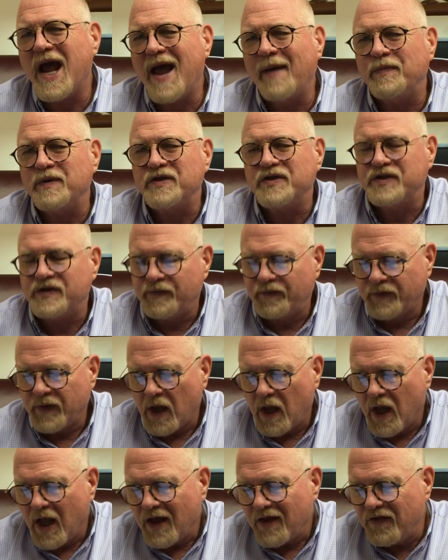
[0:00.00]
happens.
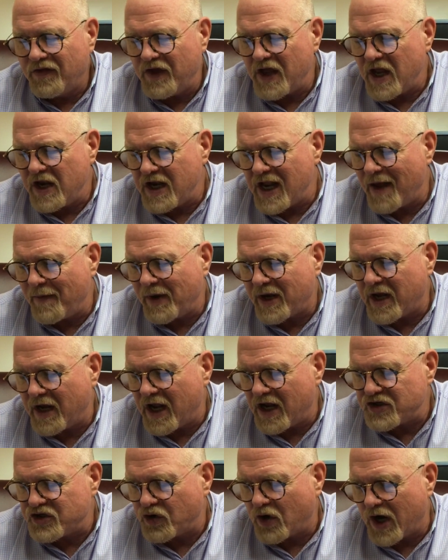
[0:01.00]
Then
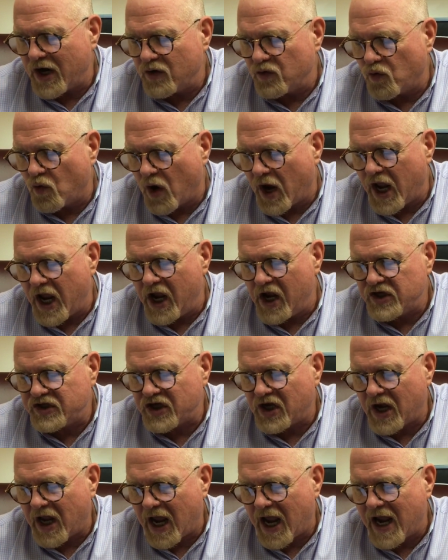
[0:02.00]
Nebuchadnezzar, in rage
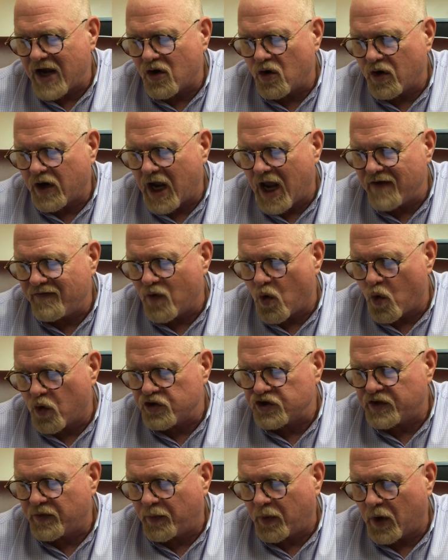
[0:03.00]
and anger, gave
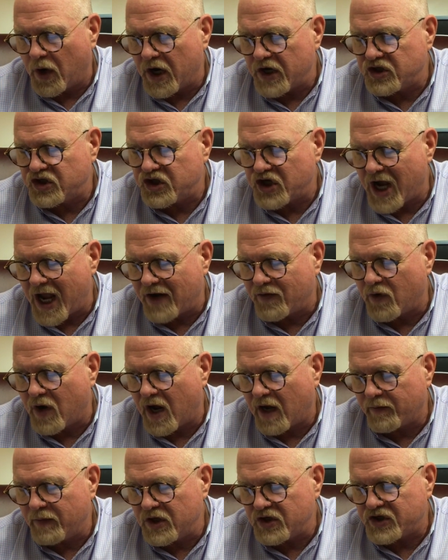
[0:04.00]
orders to bring
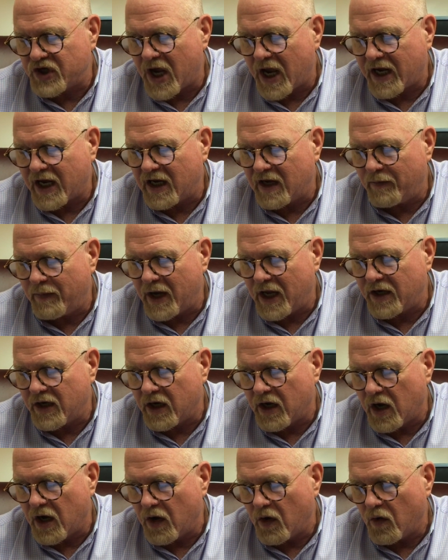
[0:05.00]
Shadrach, Meshach, and
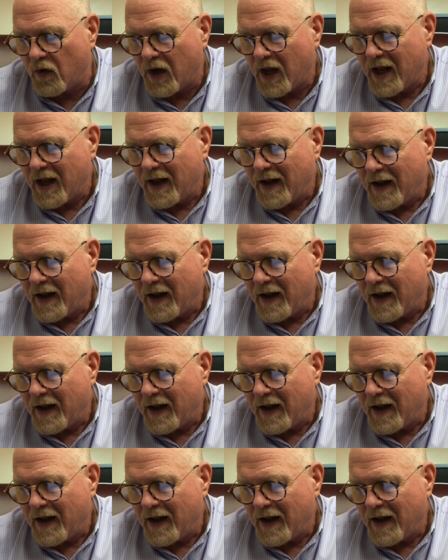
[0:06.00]
Abednego.